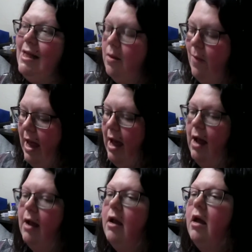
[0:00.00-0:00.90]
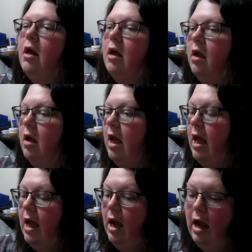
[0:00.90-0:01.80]
in the bag.
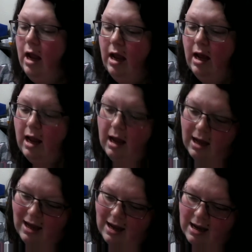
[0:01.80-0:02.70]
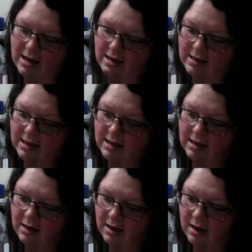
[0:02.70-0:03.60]
It is
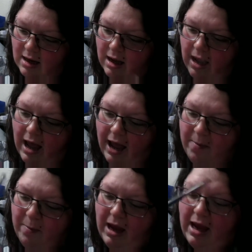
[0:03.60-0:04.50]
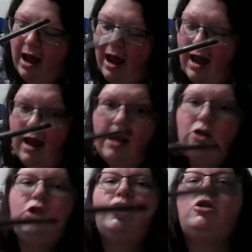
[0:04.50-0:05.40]
a
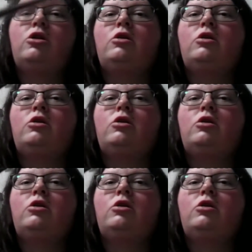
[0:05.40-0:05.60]
BH